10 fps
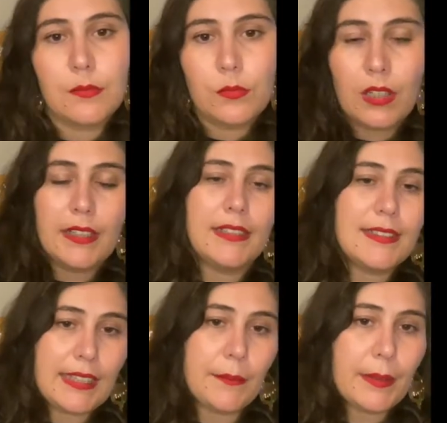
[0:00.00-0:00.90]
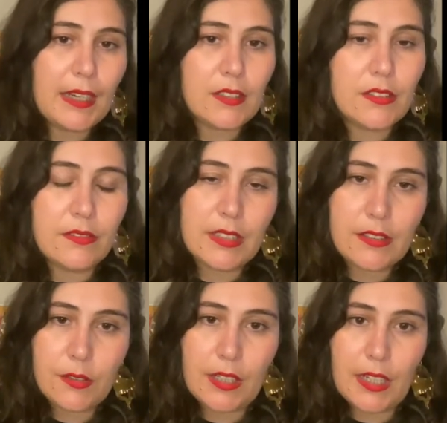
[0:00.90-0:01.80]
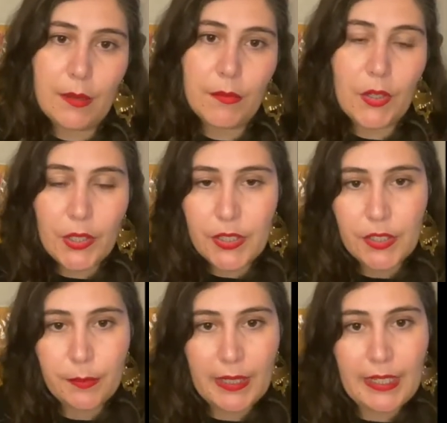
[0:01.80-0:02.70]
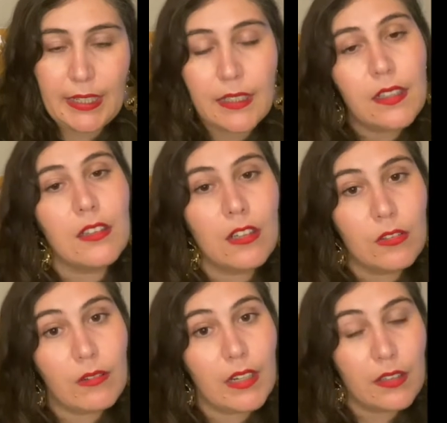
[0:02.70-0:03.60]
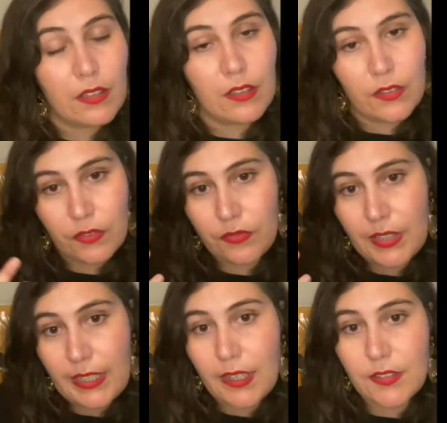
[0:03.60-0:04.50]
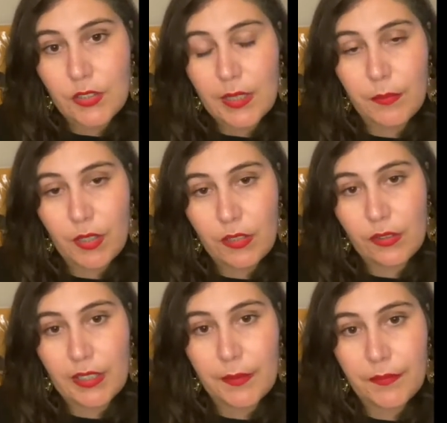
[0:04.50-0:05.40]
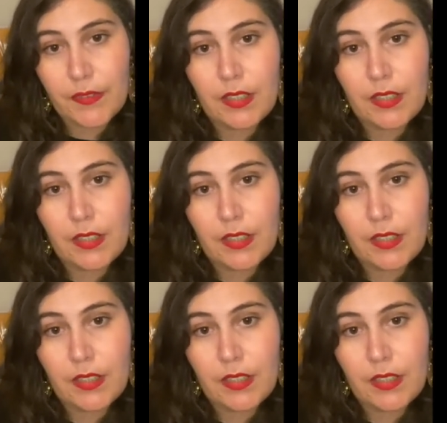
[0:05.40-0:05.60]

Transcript: What is the impact of this tram going to be in the long run of the Art Tram program?